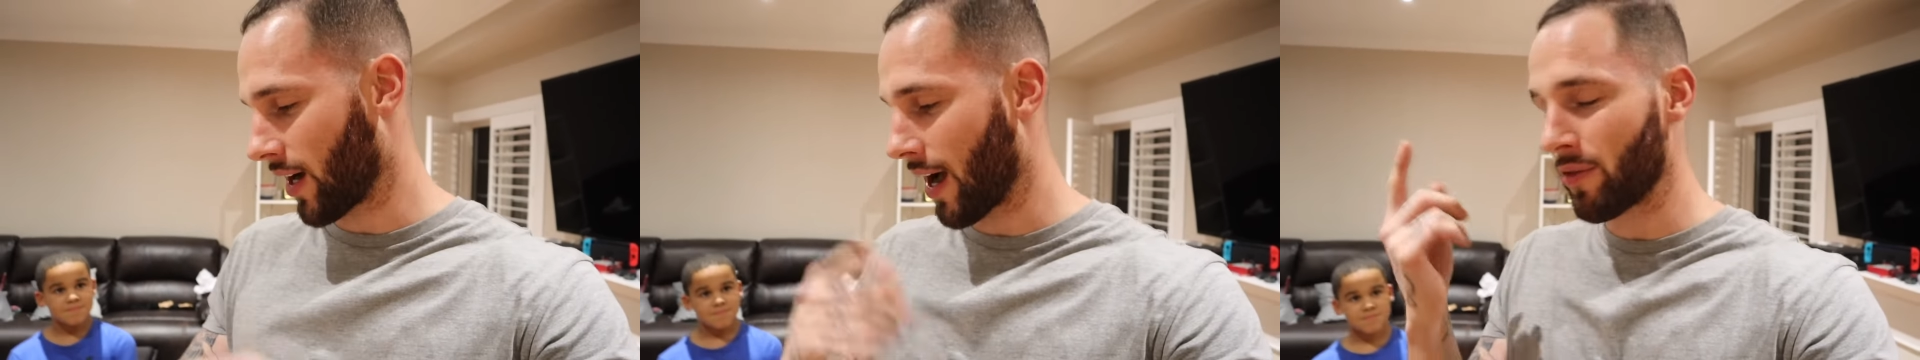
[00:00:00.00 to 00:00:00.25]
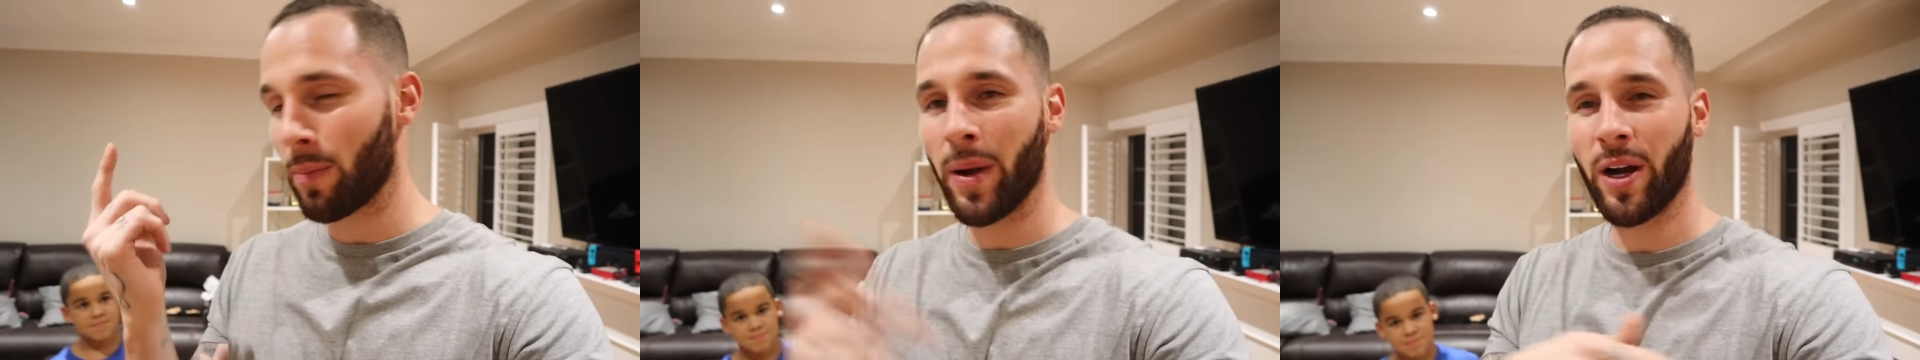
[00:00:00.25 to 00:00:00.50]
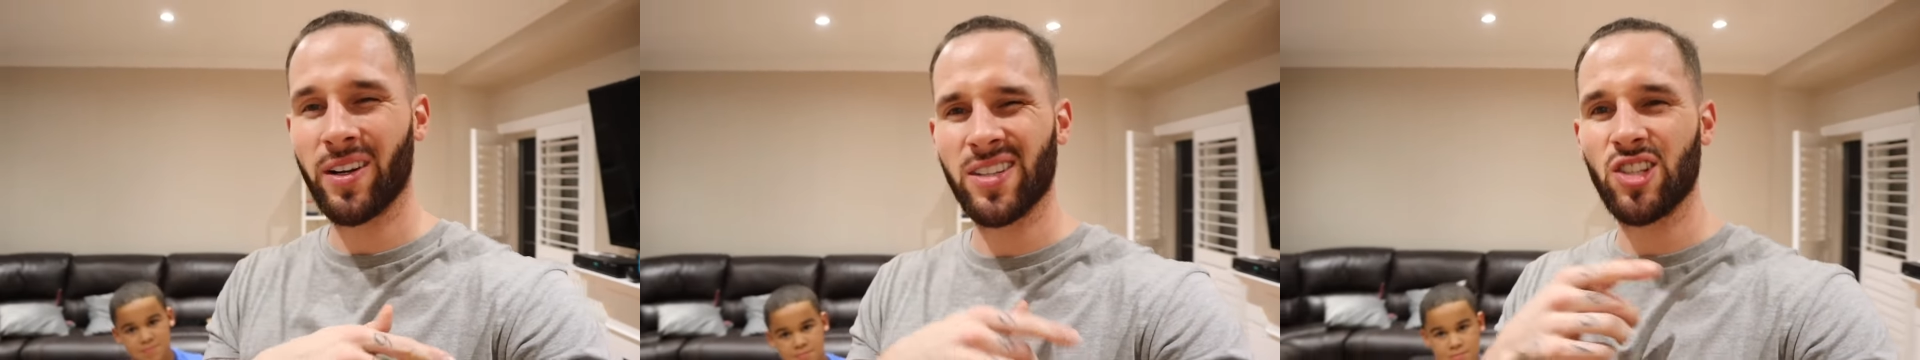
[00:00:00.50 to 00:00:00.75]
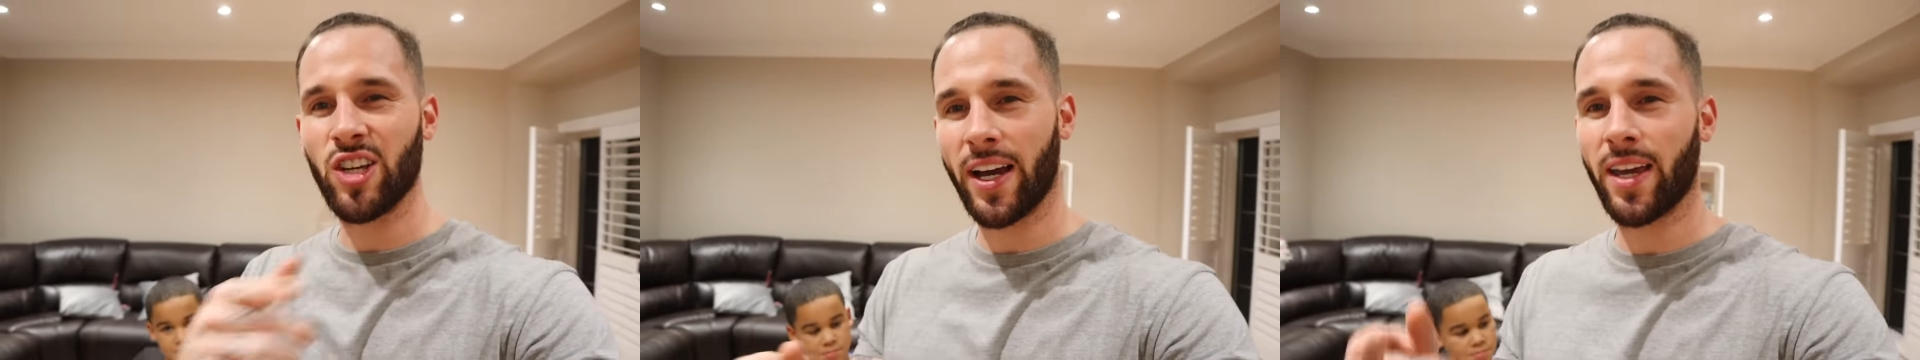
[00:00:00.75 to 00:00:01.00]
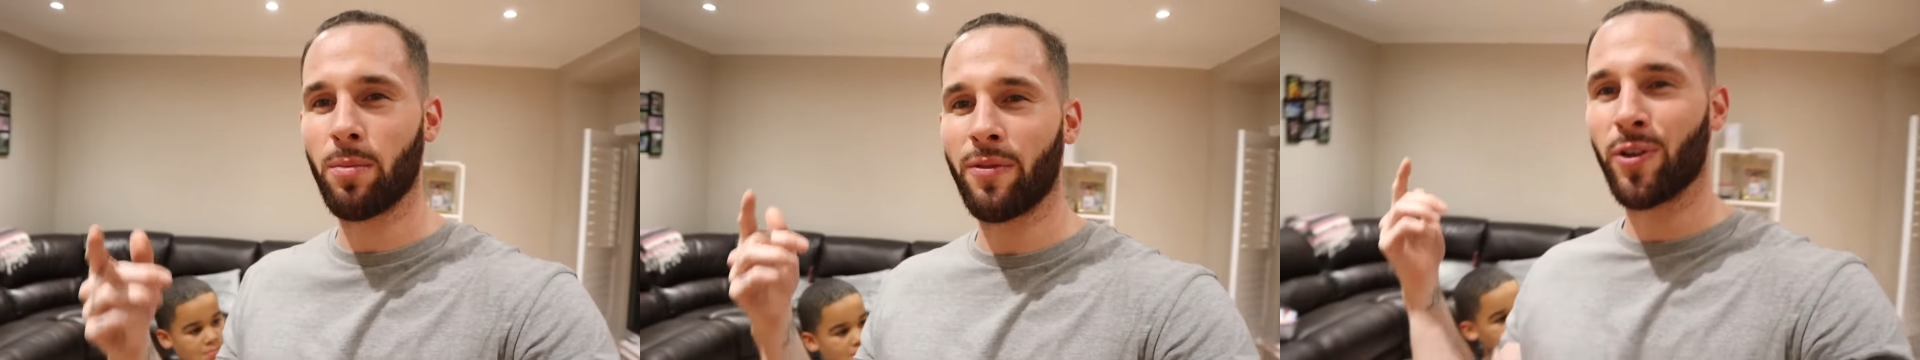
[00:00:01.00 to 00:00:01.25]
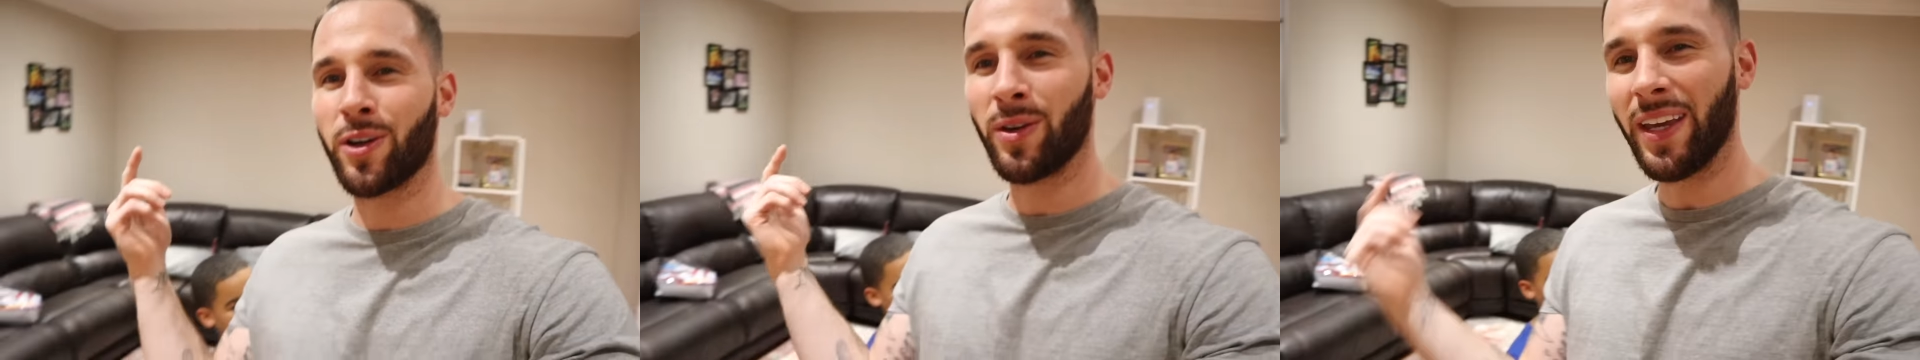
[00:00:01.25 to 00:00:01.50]
have your parents check it
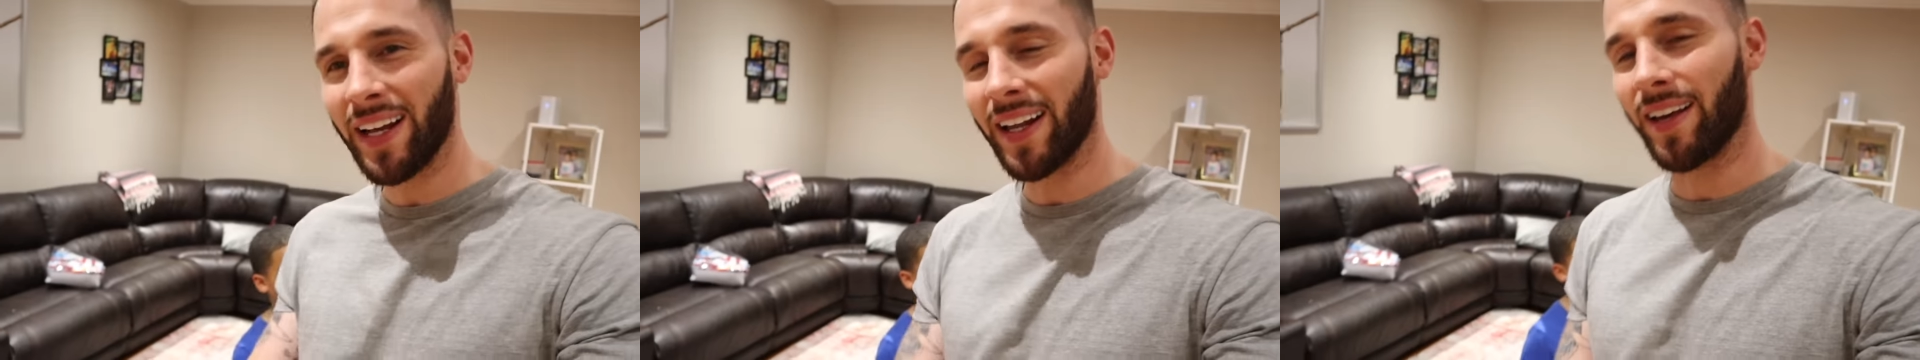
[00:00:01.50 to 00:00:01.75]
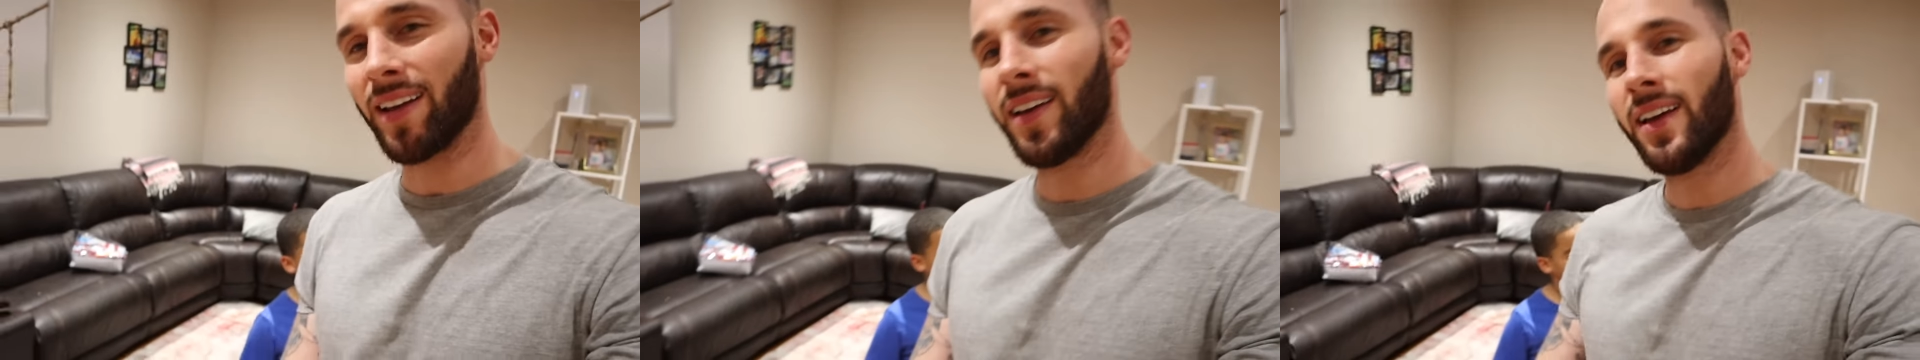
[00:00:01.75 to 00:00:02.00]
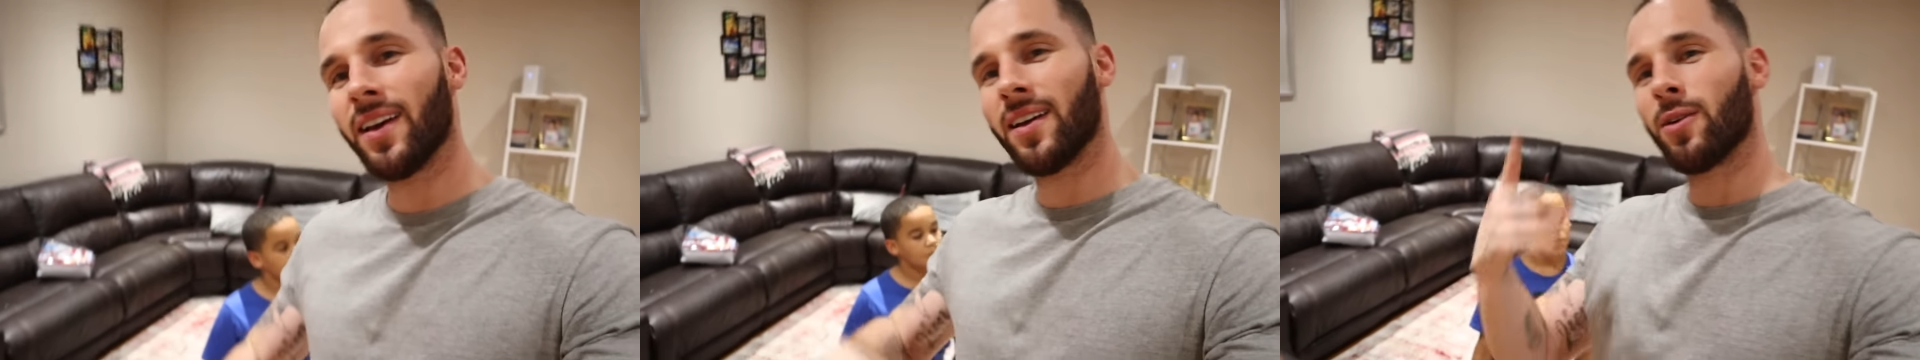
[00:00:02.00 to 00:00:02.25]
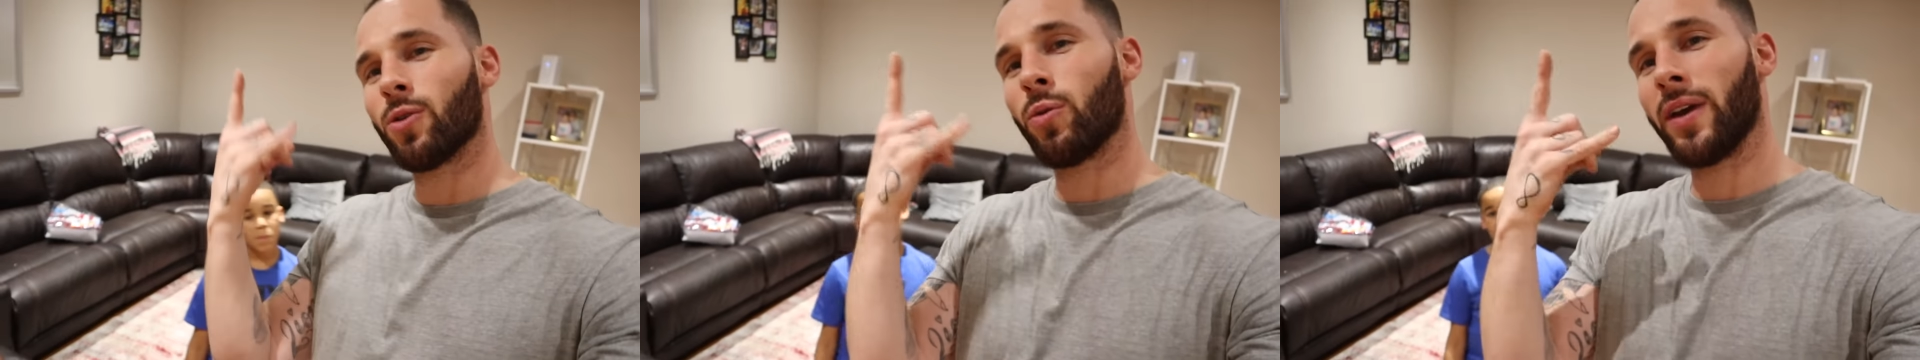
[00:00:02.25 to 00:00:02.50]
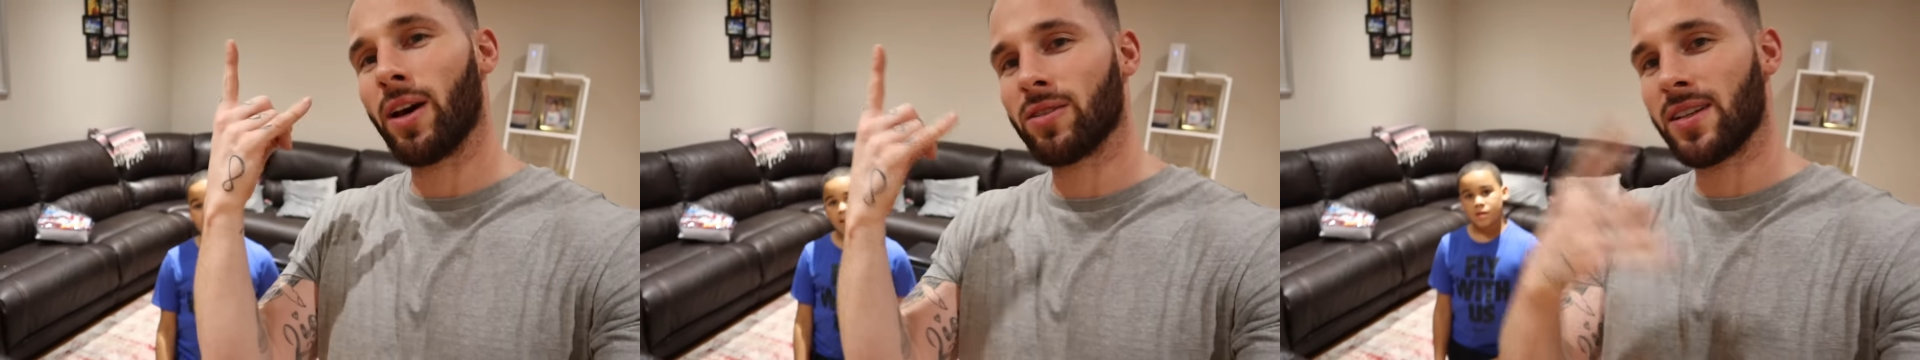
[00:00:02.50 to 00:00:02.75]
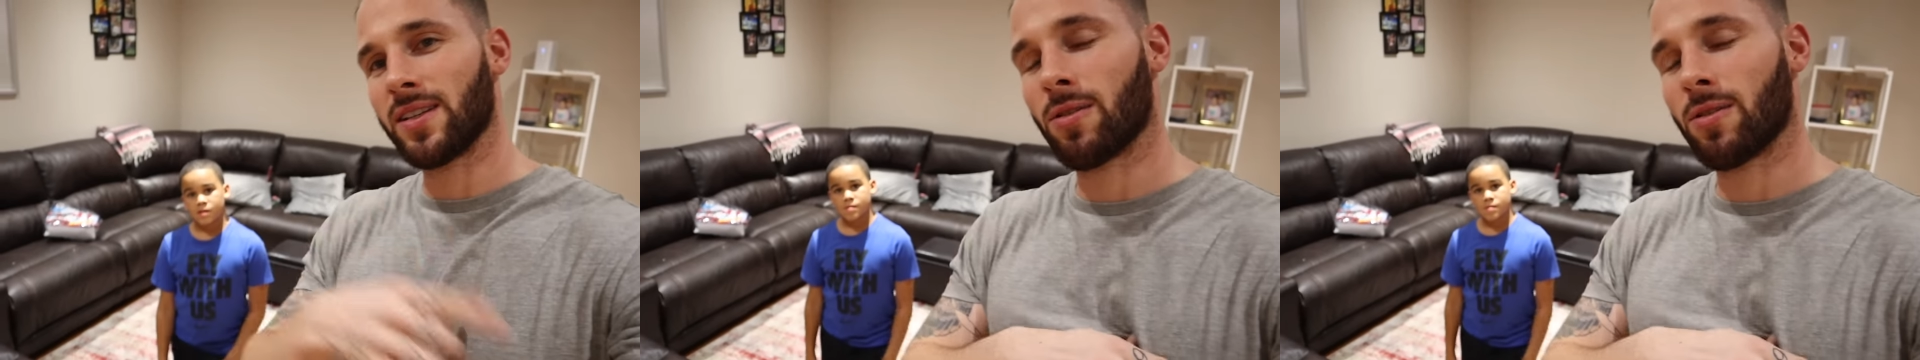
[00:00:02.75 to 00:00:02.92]
before you eat it. We out, T